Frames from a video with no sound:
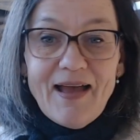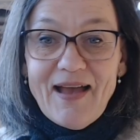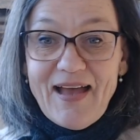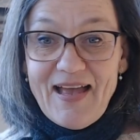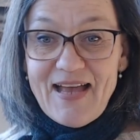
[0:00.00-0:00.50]

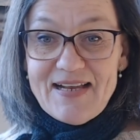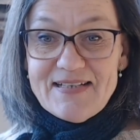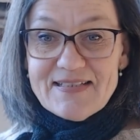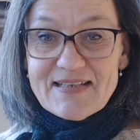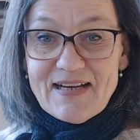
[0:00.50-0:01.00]

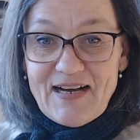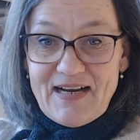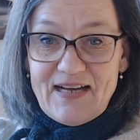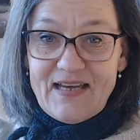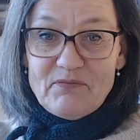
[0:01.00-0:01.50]
And
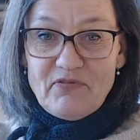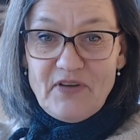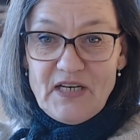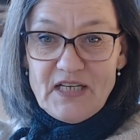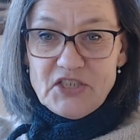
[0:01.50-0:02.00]
I am
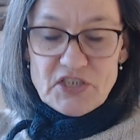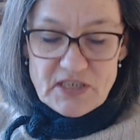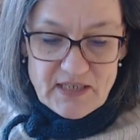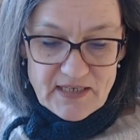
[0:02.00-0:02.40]
finished,